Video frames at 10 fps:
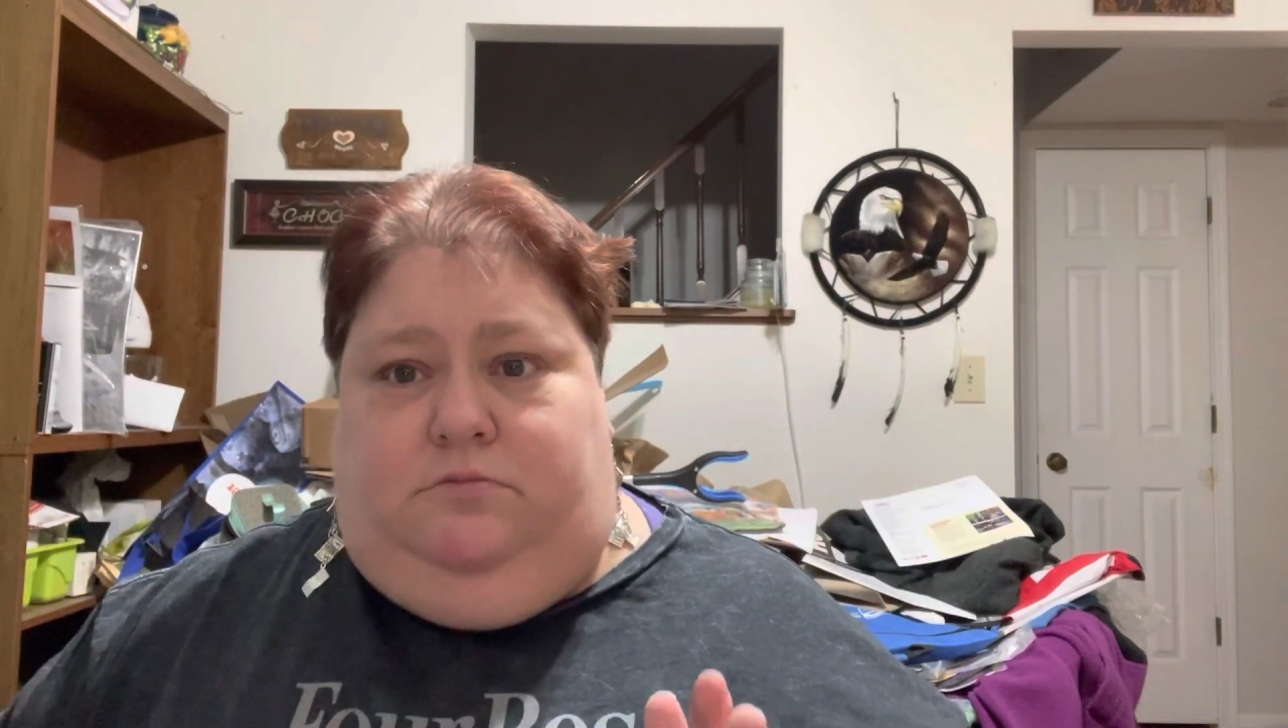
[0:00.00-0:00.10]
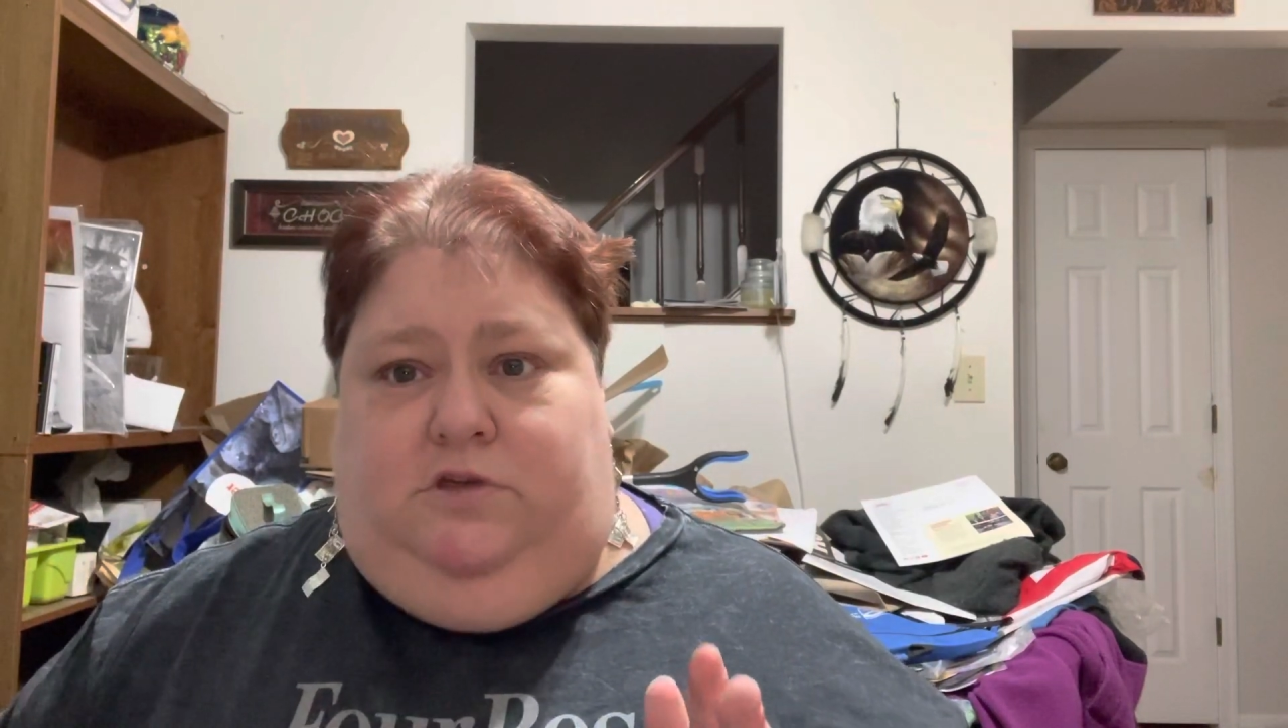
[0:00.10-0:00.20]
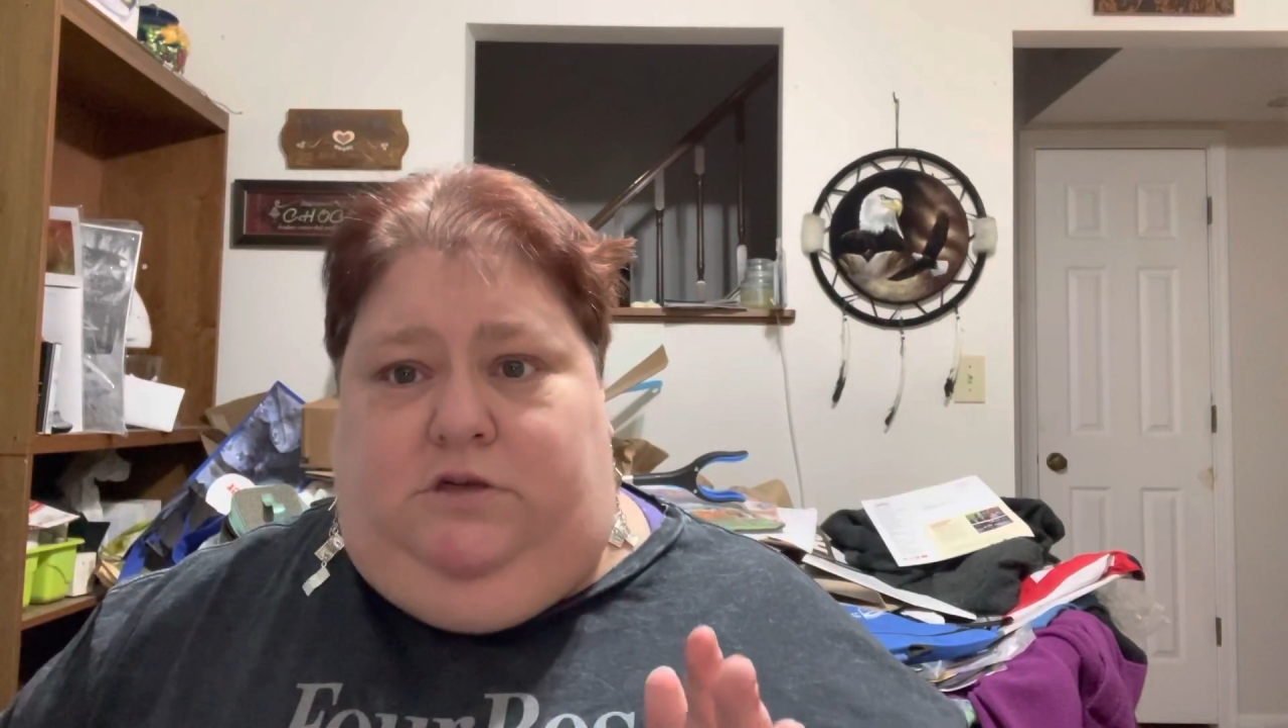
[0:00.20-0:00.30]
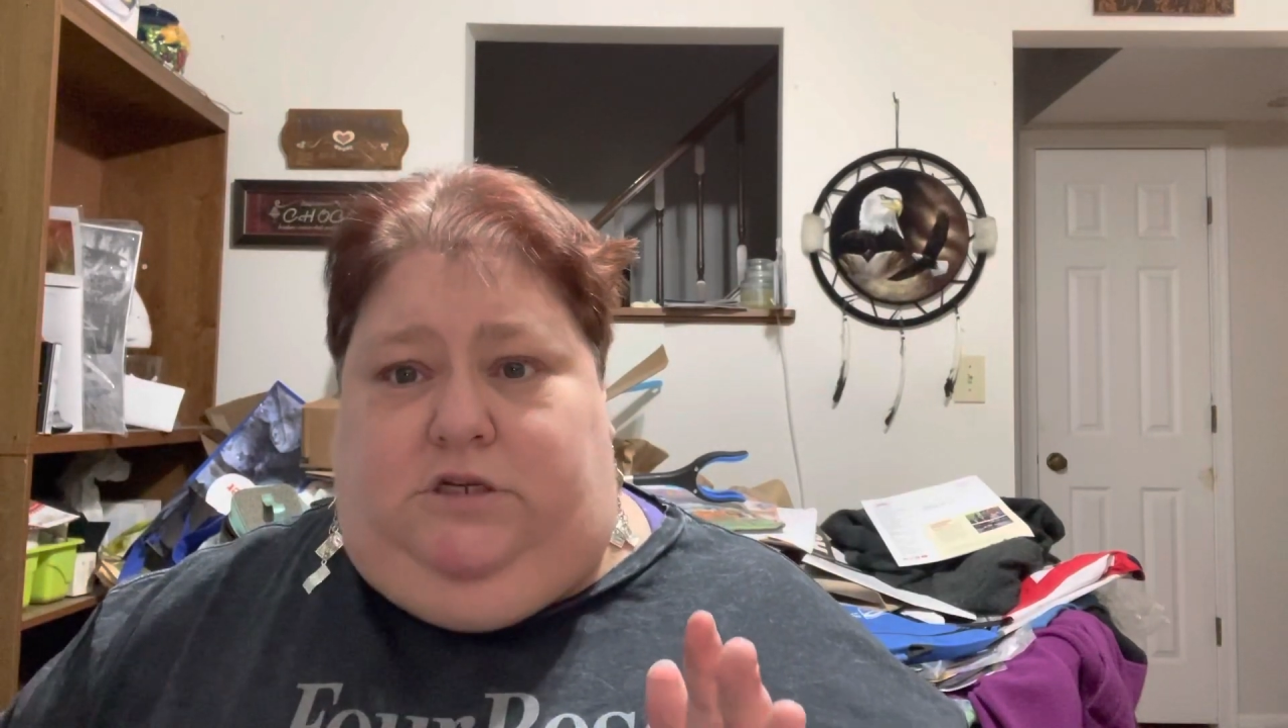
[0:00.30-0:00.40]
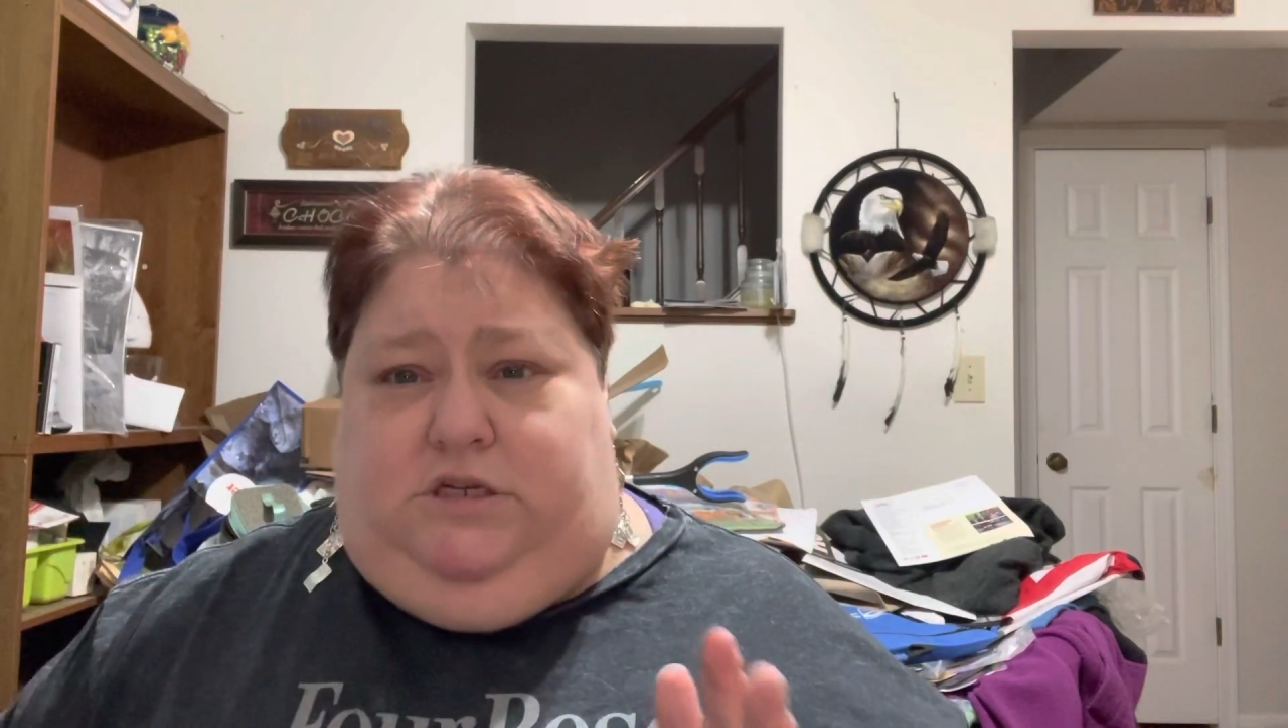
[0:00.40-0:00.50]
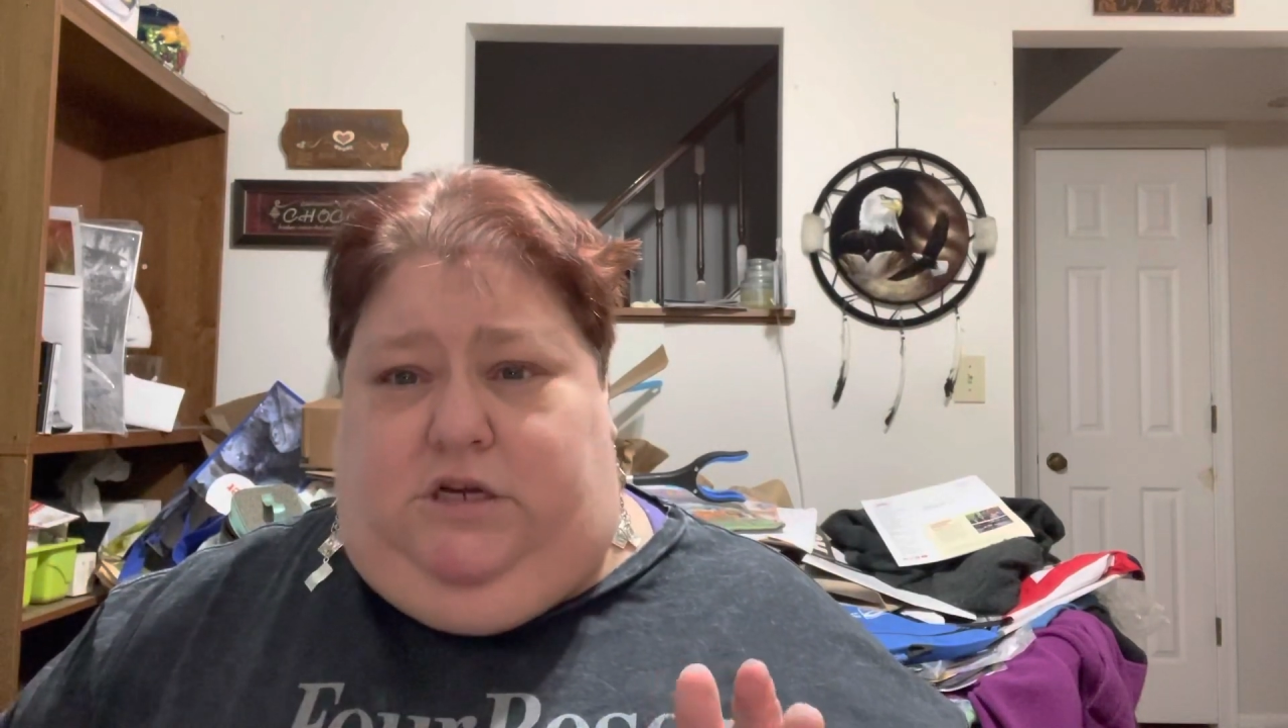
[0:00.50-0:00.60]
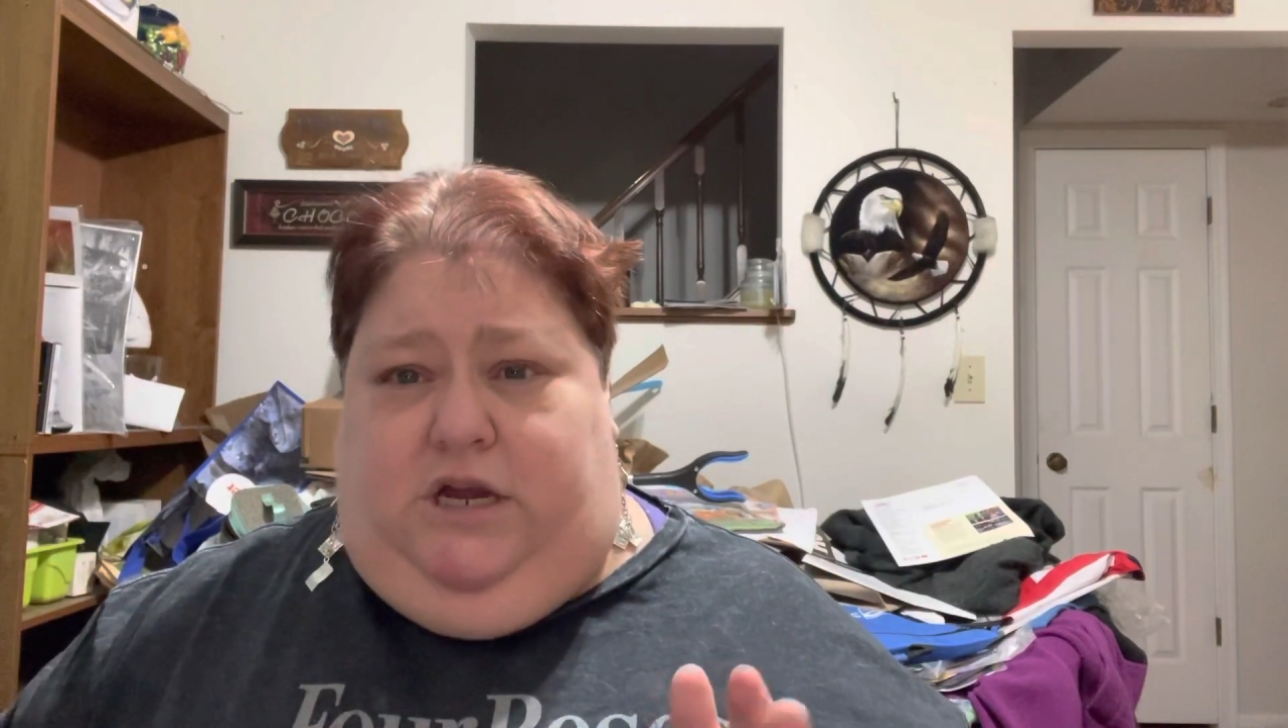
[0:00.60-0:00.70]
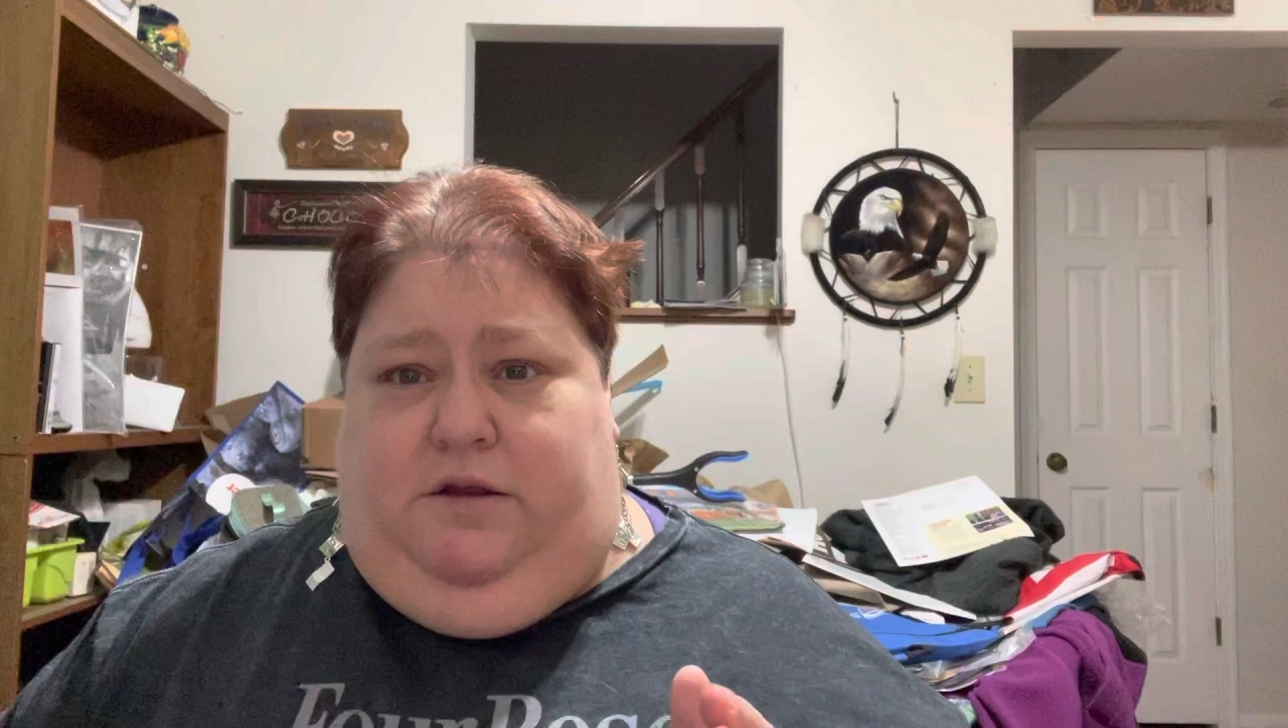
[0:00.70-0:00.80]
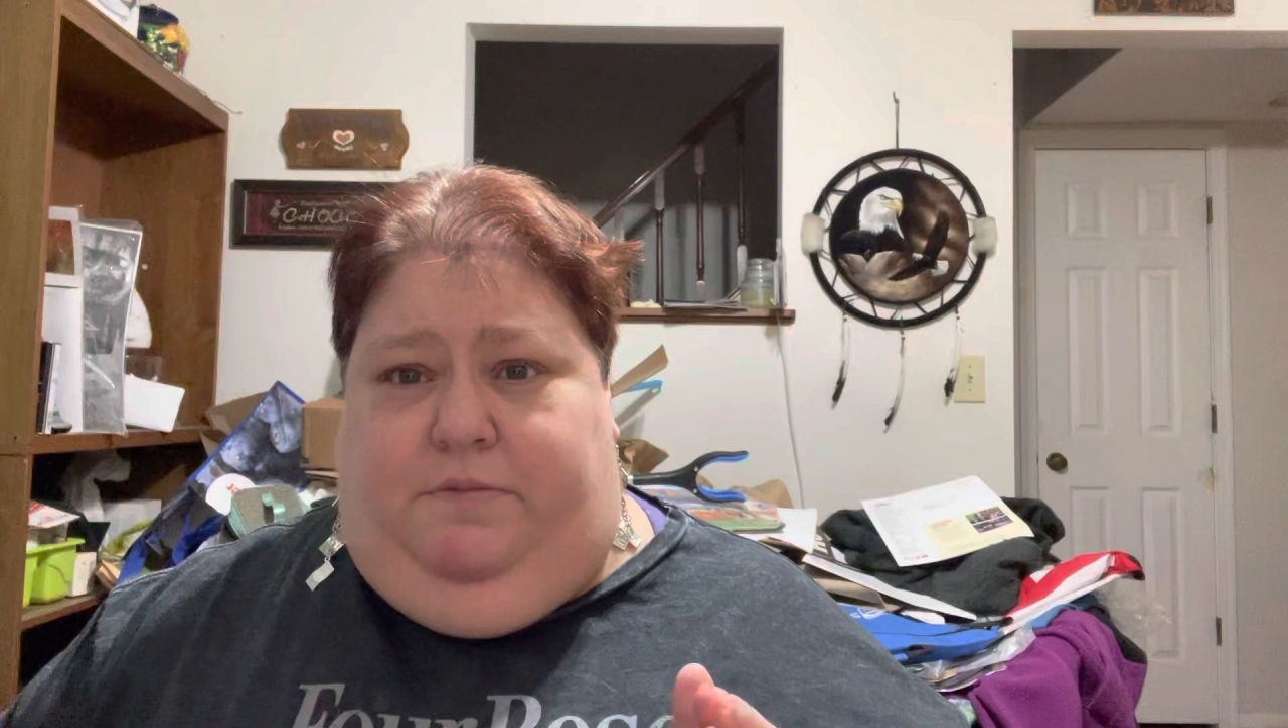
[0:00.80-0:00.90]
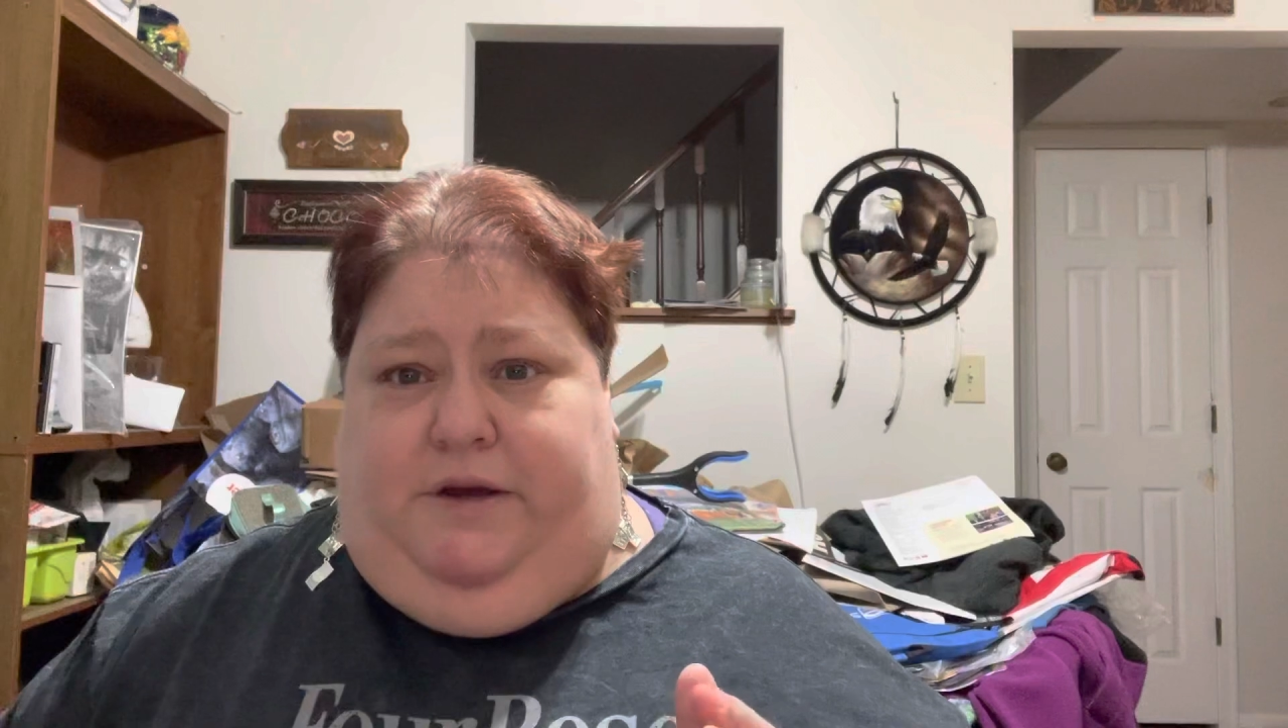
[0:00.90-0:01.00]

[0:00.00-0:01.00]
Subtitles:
which is located